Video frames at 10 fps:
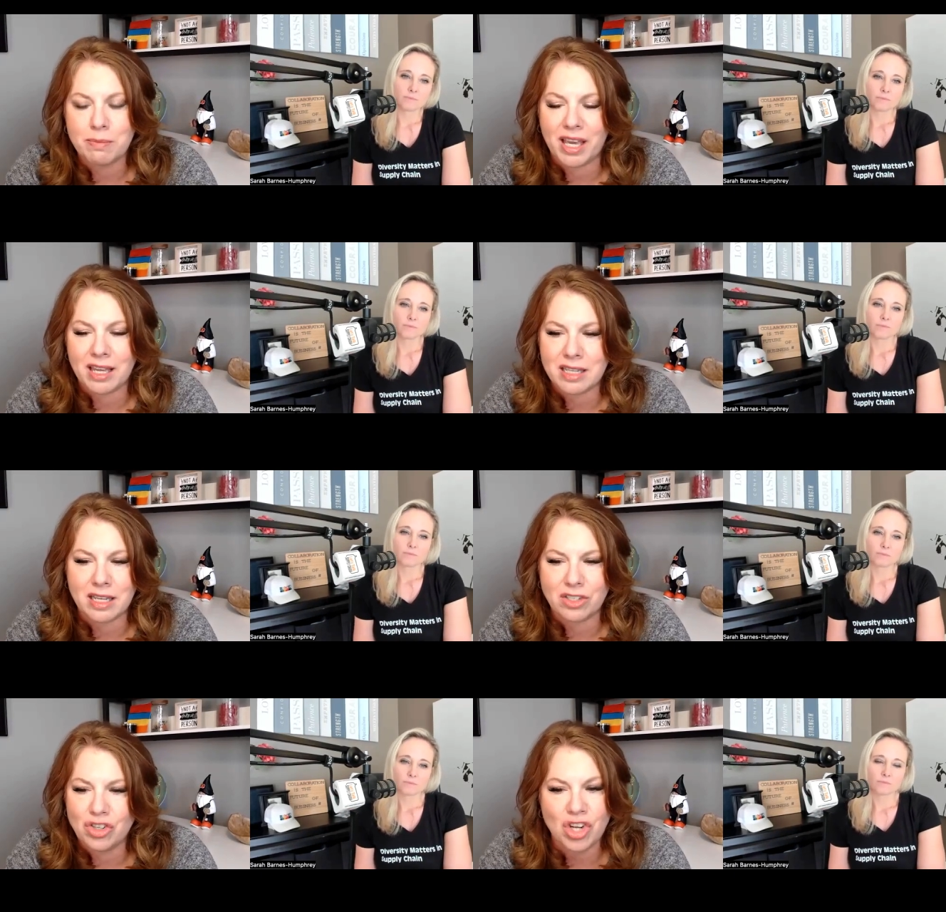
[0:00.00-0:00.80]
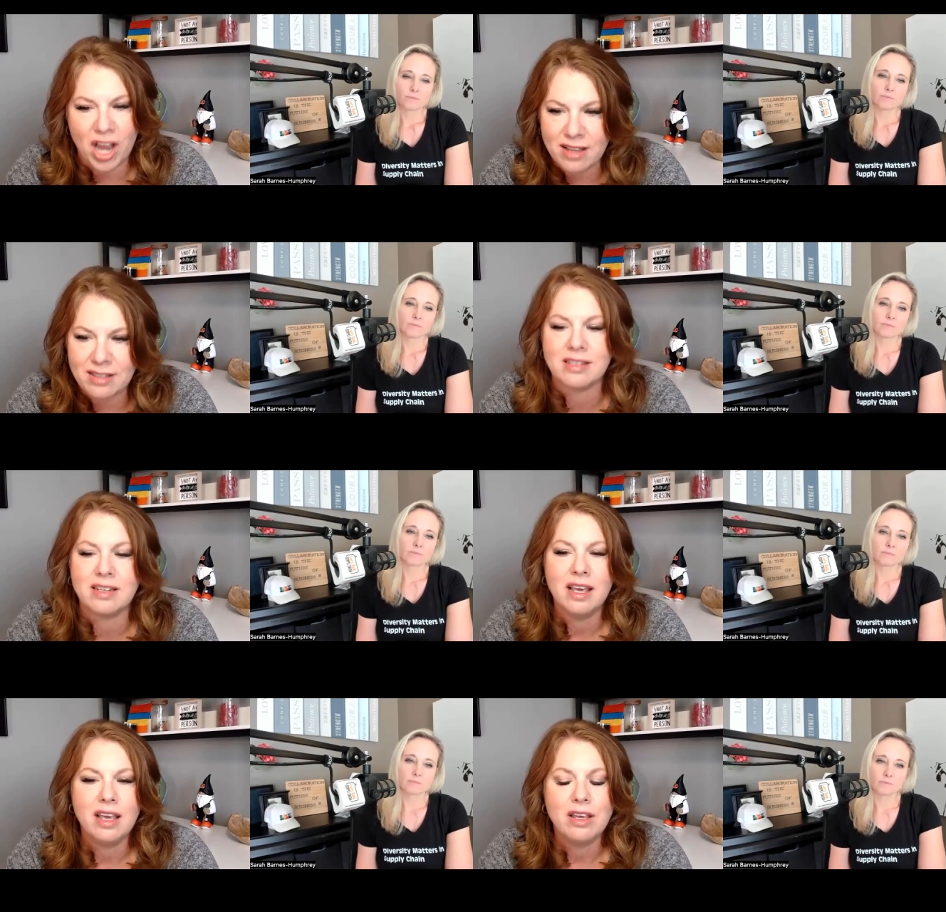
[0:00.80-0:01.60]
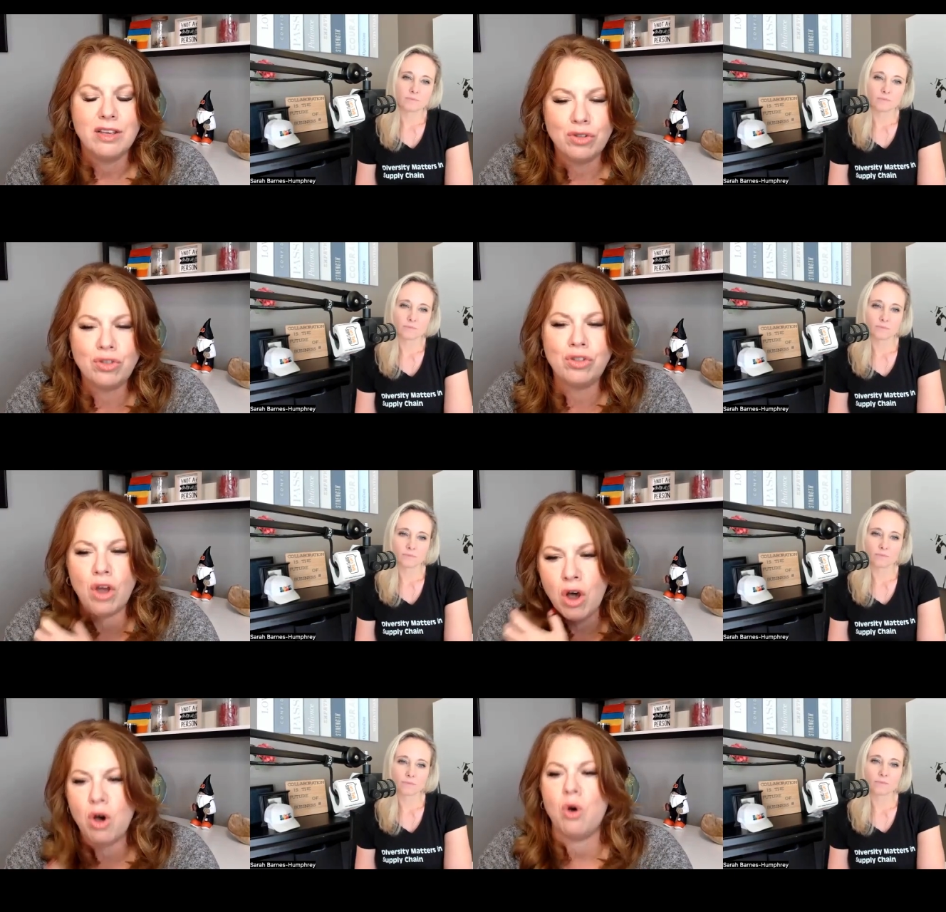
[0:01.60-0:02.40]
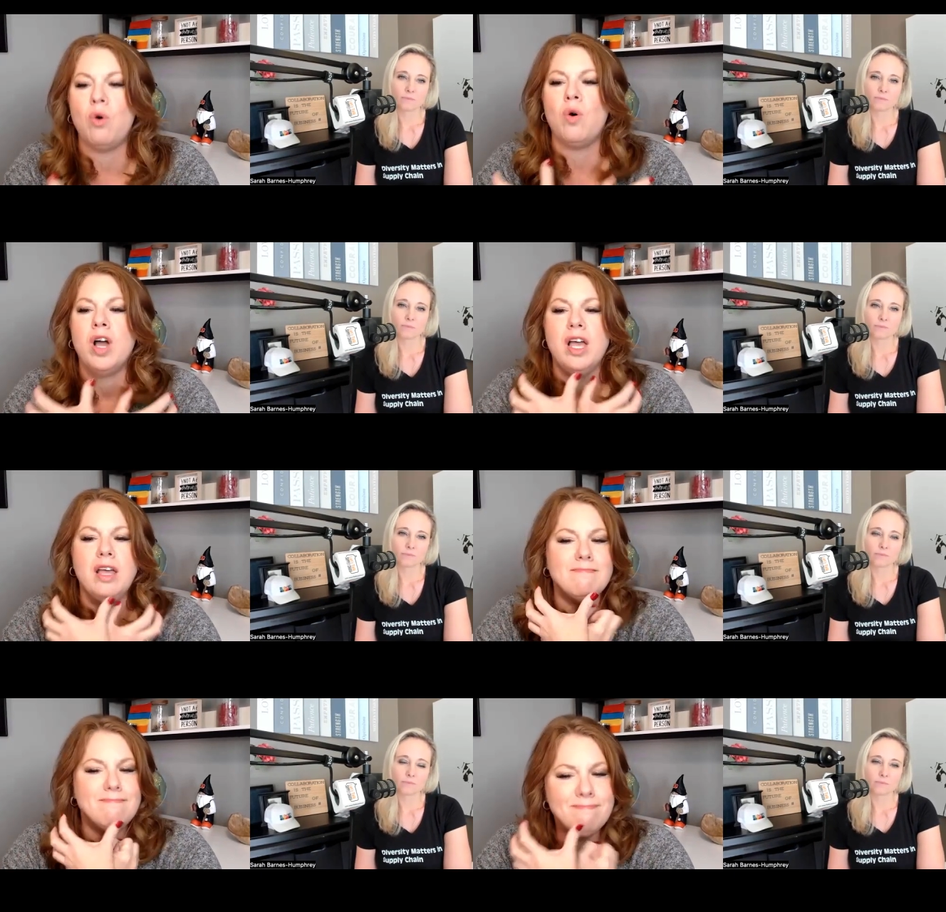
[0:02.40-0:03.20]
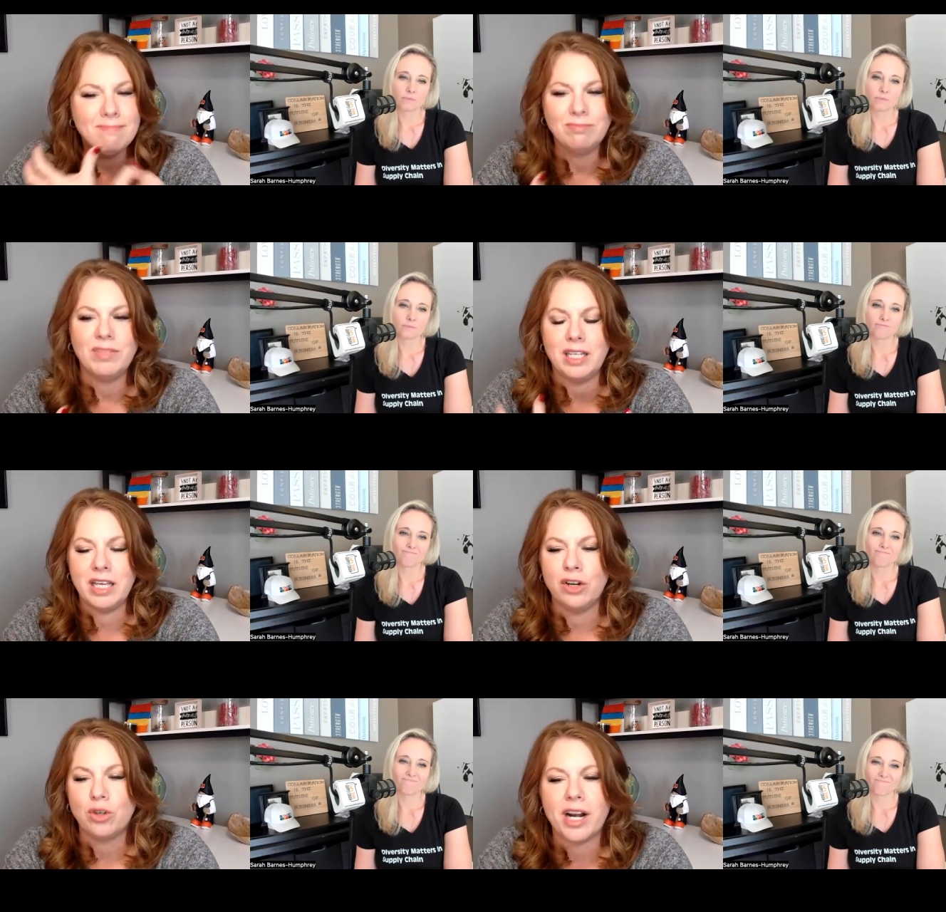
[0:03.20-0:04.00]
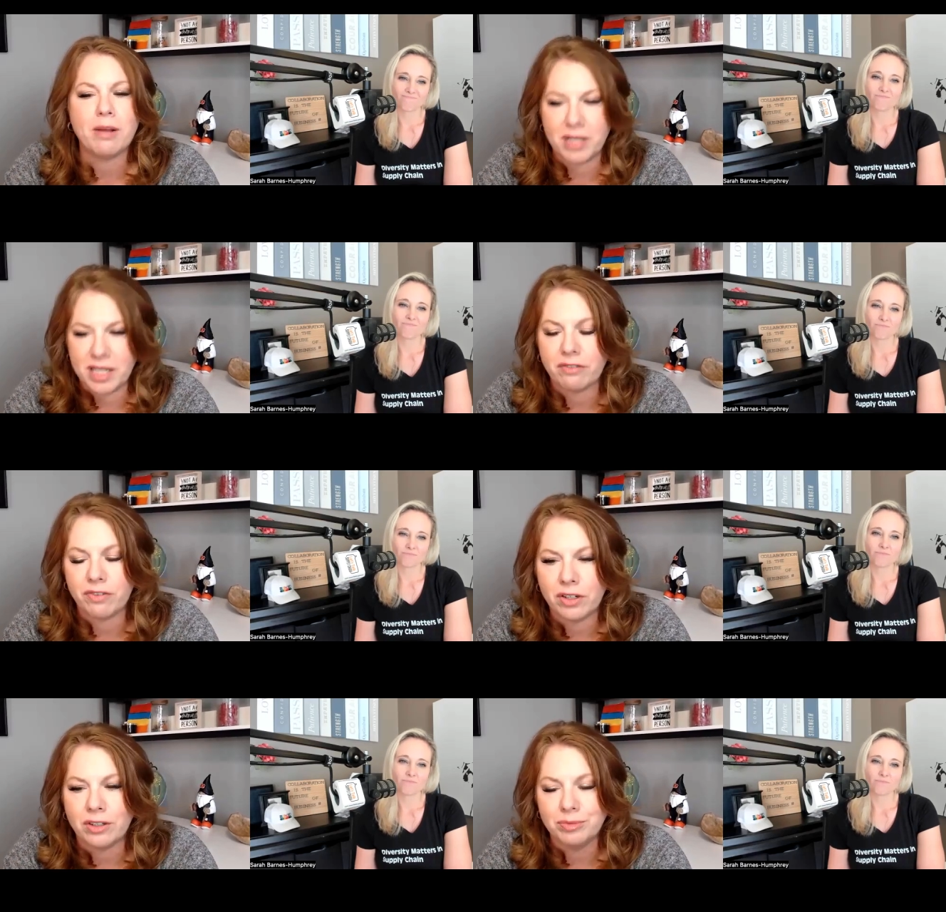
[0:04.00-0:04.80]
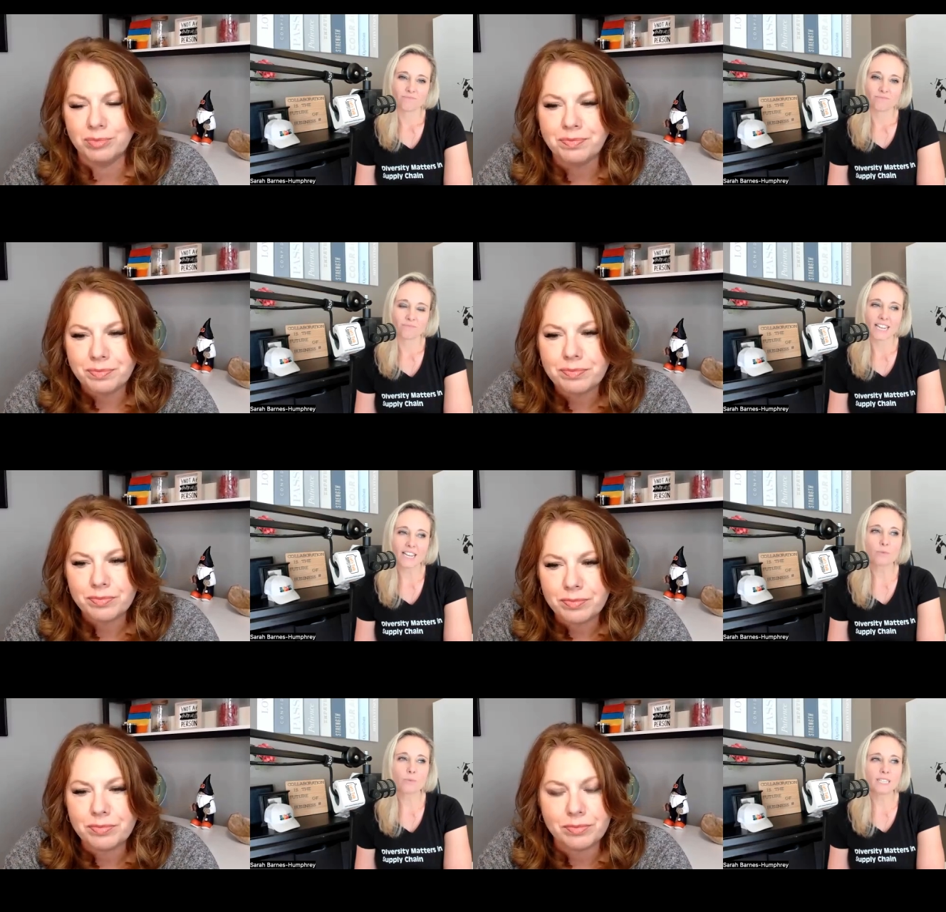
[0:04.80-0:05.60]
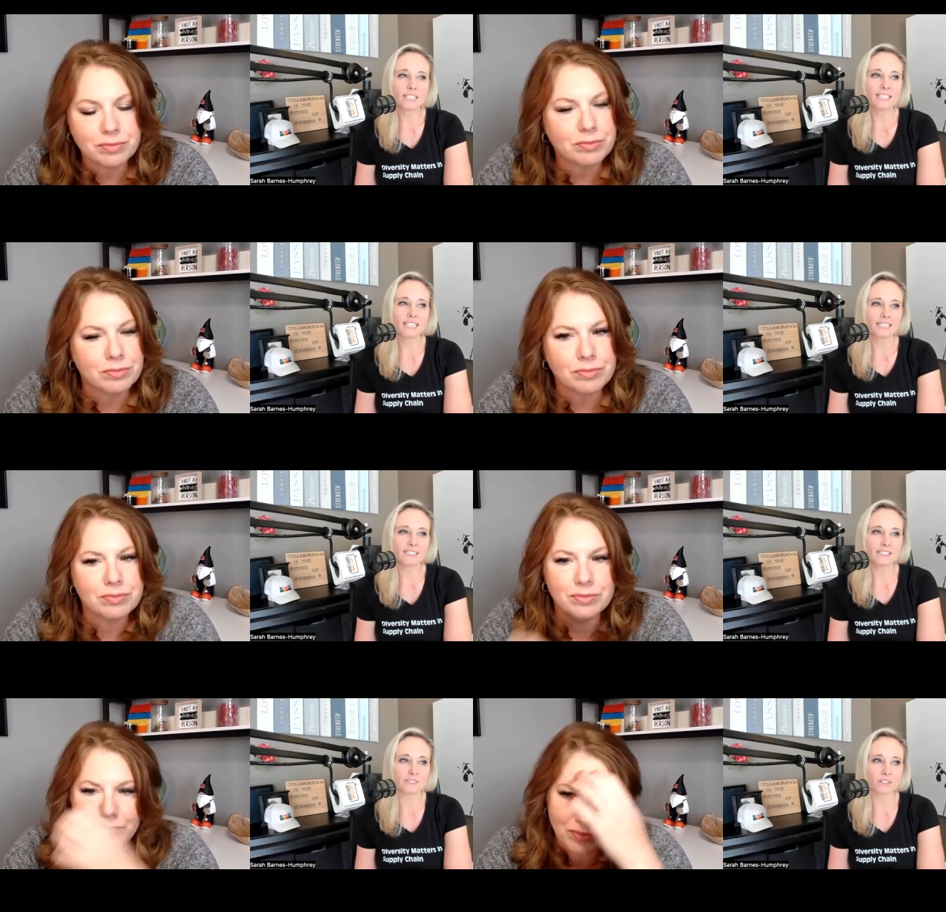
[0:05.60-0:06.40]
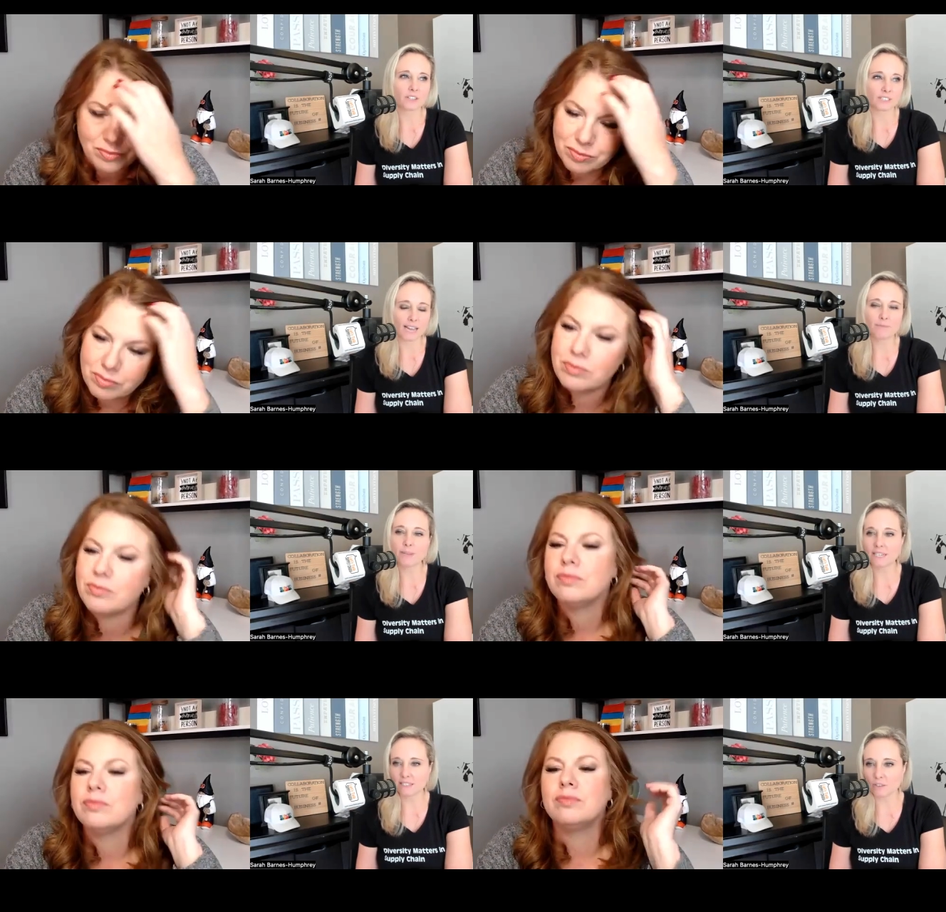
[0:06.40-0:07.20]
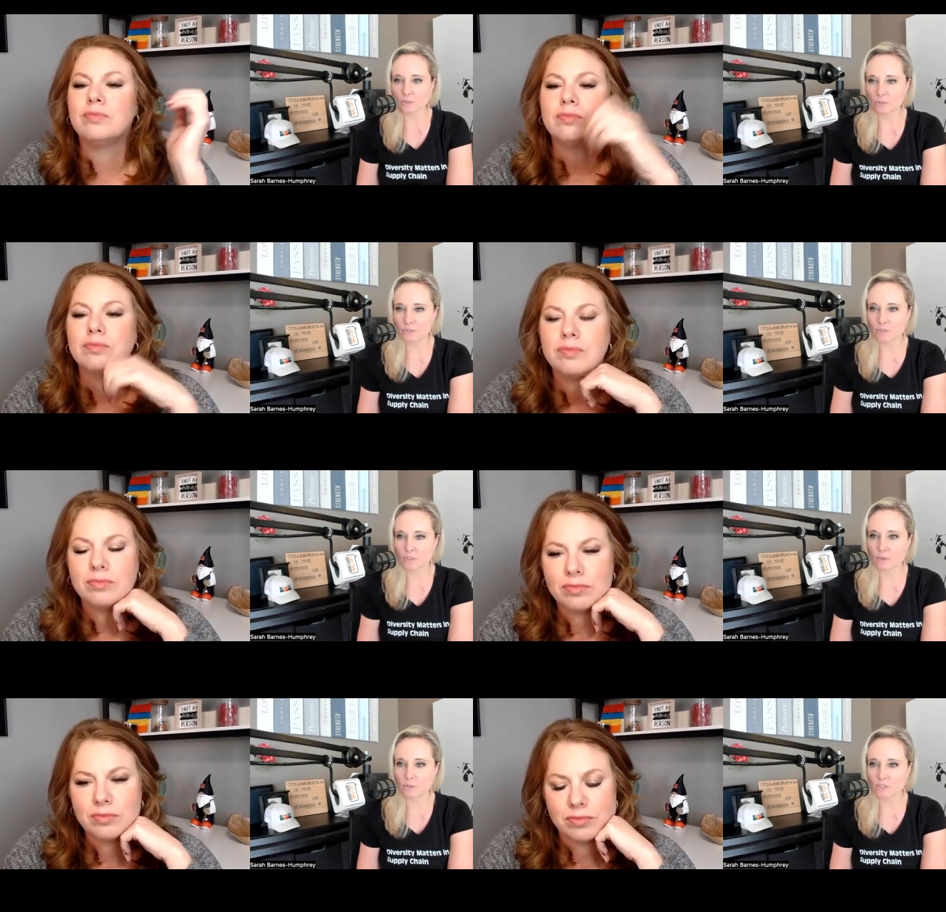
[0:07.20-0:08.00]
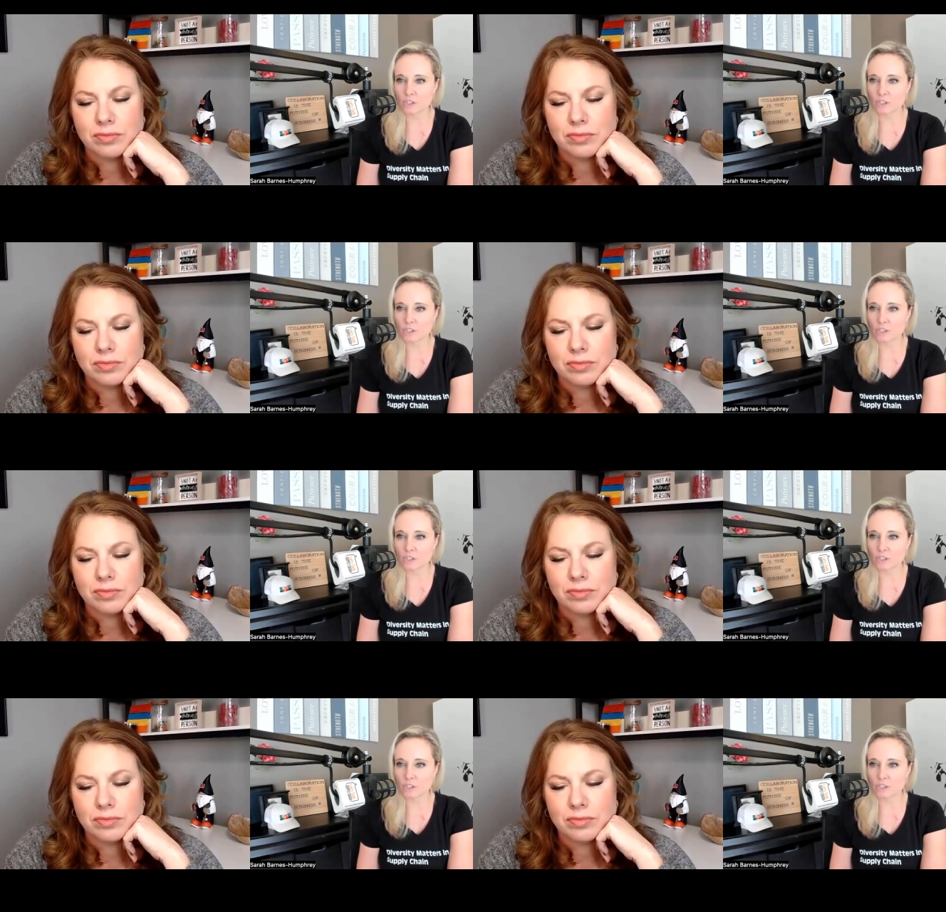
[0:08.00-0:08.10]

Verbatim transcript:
Speaker 1: because it's just so incredibly difficult
Speaker 2: it really is difficult i've been in those those